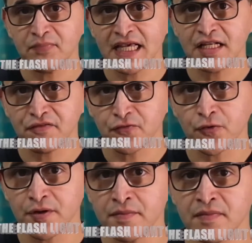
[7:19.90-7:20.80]
being a
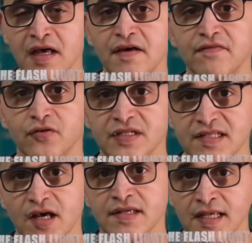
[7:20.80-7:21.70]
forum for
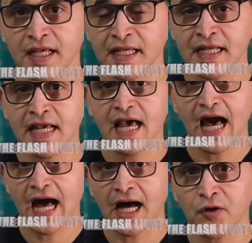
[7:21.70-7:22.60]
discussing
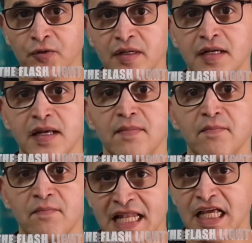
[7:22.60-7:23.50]
how
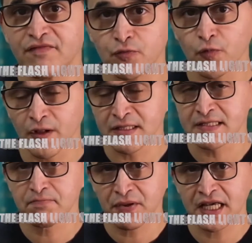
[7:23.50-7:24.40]
many of the
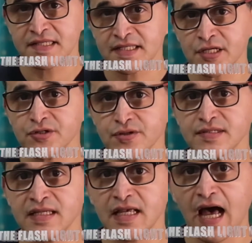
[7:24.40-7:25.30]
world's biggest
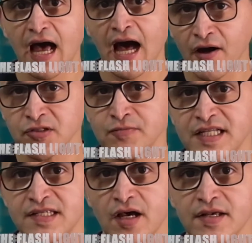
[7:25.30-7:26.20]
issues are to
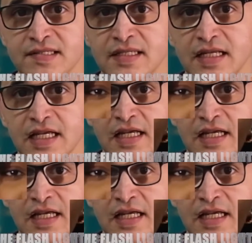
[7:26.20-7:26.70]
be discussed.